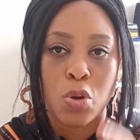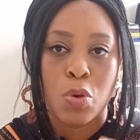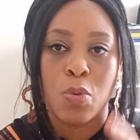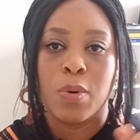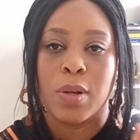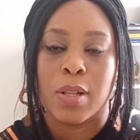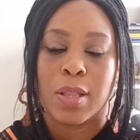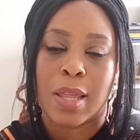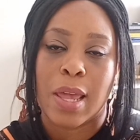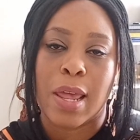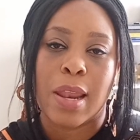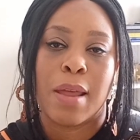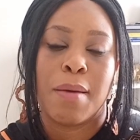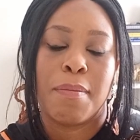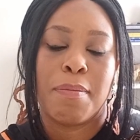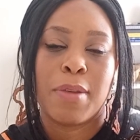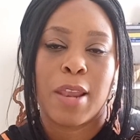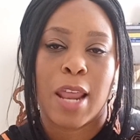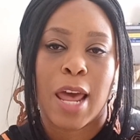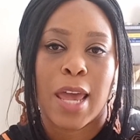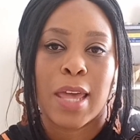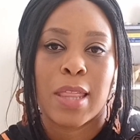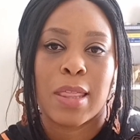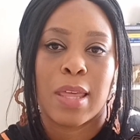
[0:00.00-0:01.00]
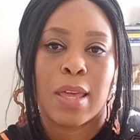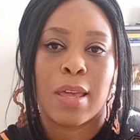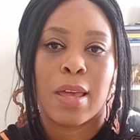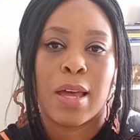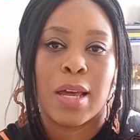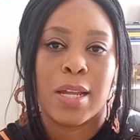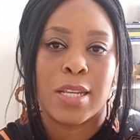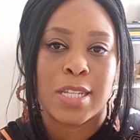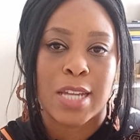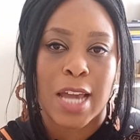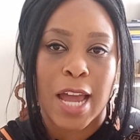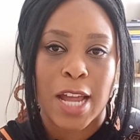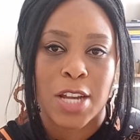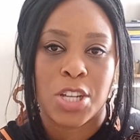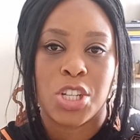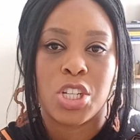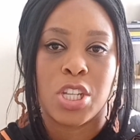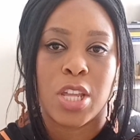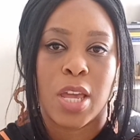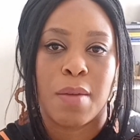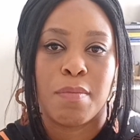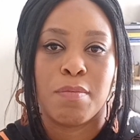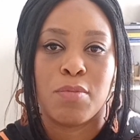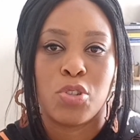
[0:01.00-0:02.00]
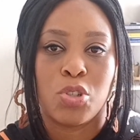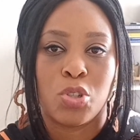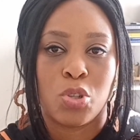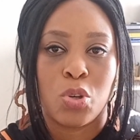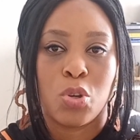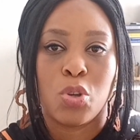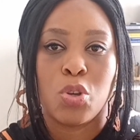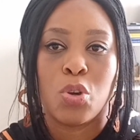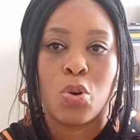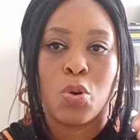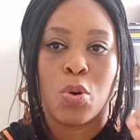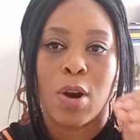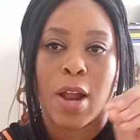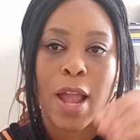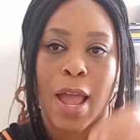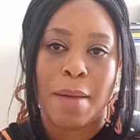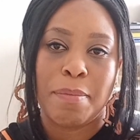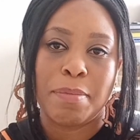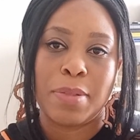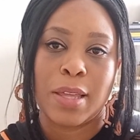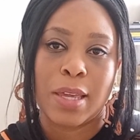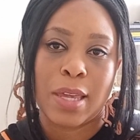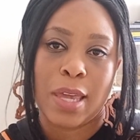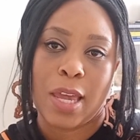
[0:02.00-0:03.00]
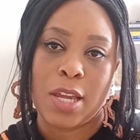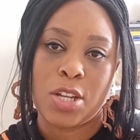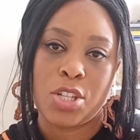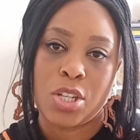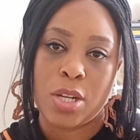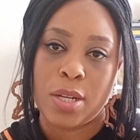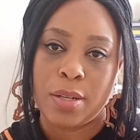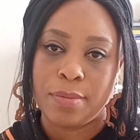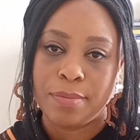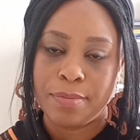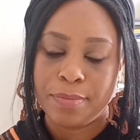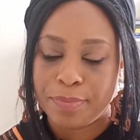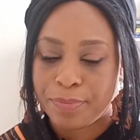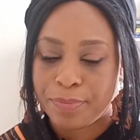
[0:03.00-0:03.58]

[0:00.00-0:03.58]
will then attach them to your application.